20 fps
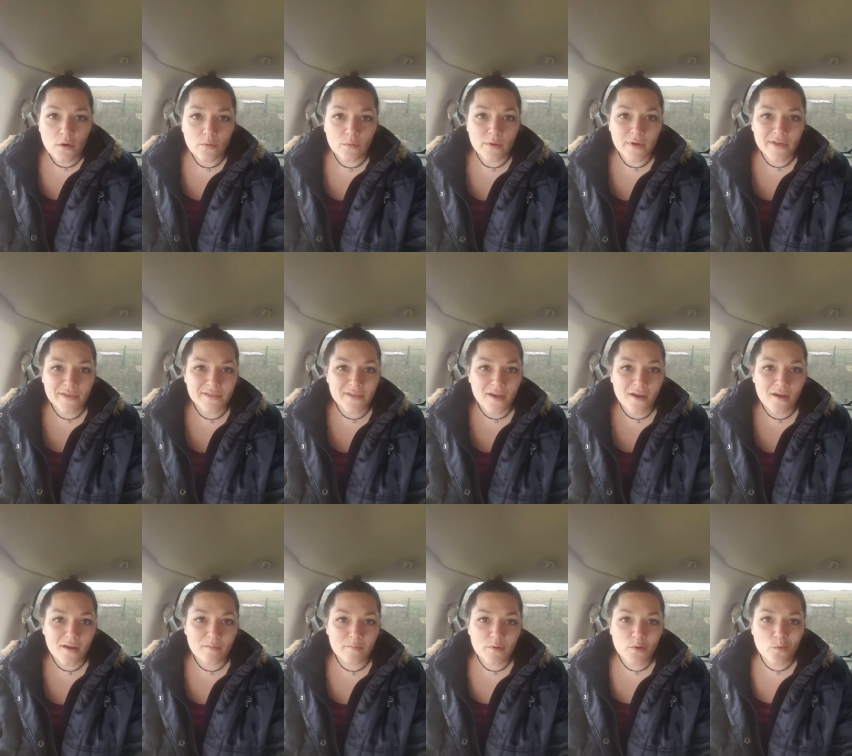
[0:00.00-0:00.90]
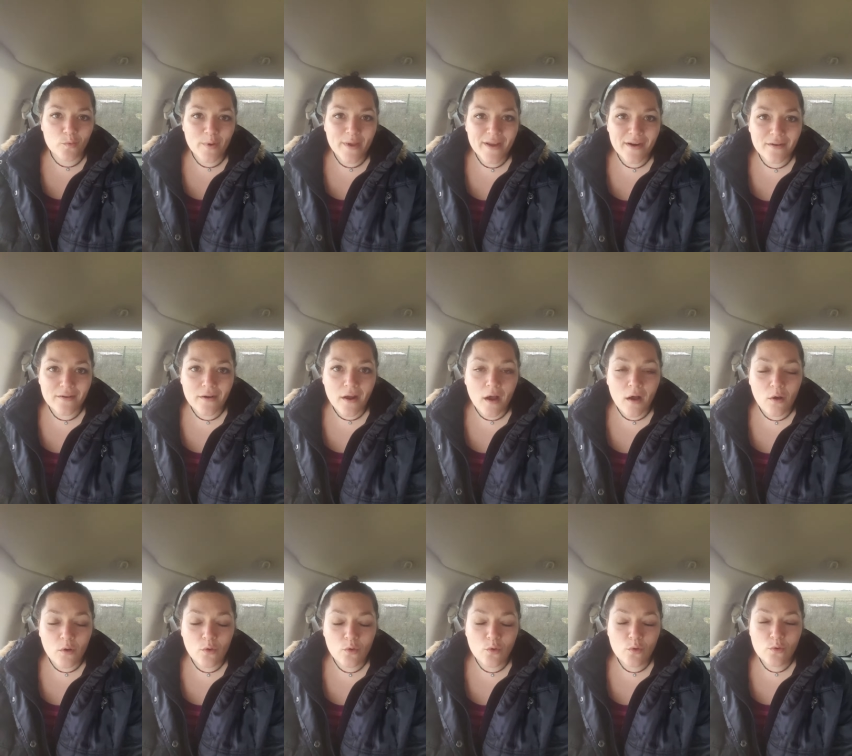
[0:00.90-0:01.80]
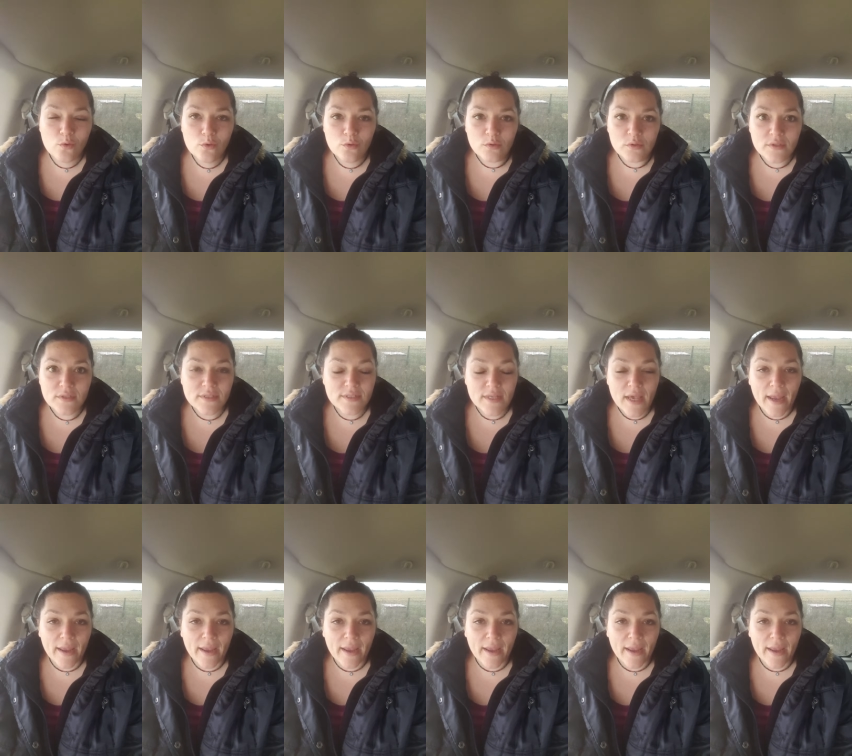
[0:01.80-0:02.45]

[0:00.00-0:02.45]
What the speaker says: What is up, weirdos?